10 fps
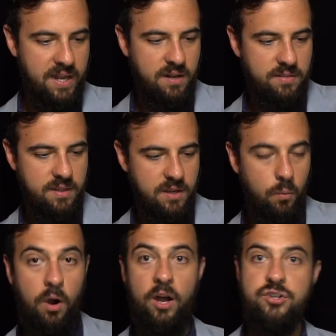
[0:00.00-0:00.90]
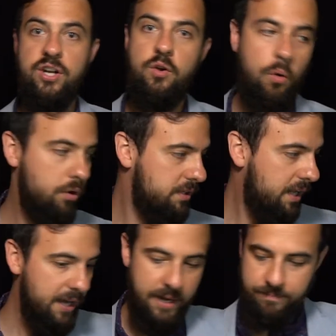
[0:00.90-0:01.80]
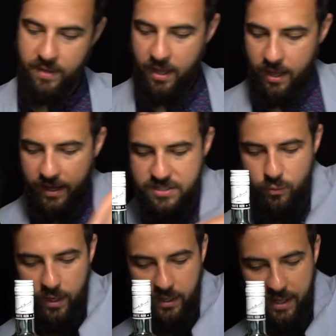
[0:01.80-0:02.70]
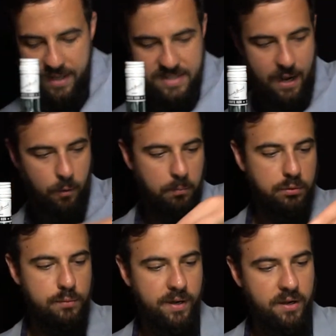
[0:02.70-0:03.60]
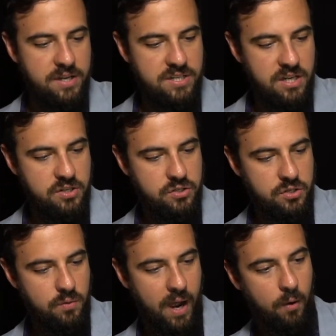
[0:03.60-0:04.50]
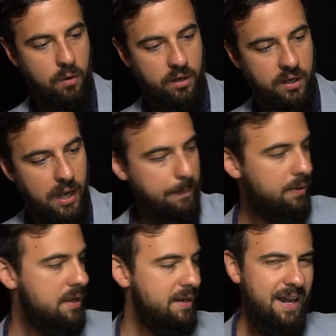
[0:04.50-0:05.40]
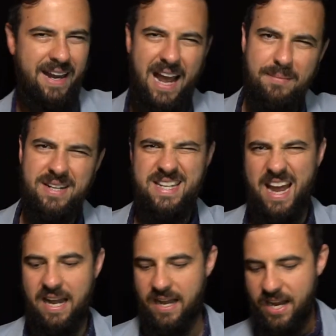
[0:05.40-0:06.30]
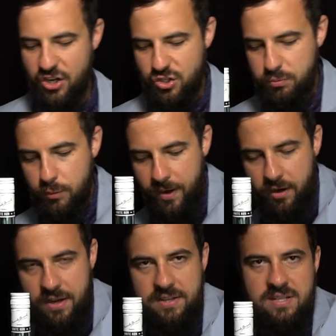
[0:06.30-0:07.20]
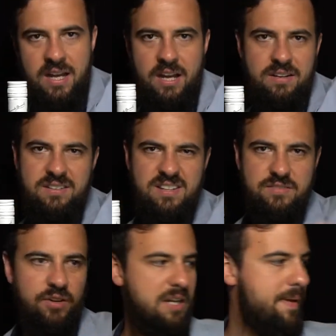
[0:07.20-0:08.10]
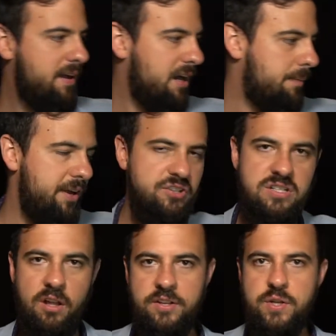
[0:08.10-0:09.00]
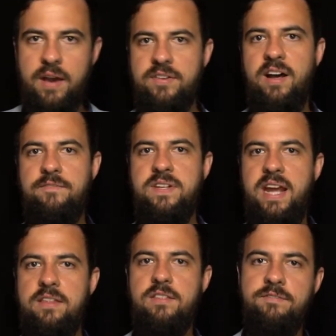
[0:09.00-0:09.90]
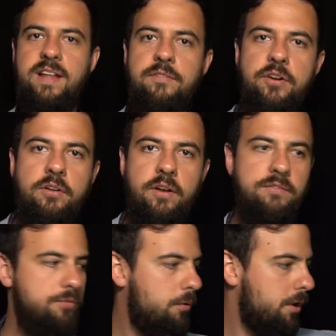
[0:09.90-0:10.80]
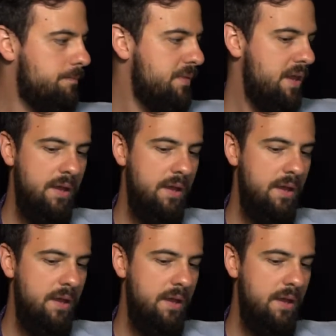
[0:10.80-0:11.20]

in the washed and quartered lime as well as our blueberries into our cup. Now I've got about 10-ish blueberries. It doesn't really matter how much, as long as you have enough to get the flavor you're looking for,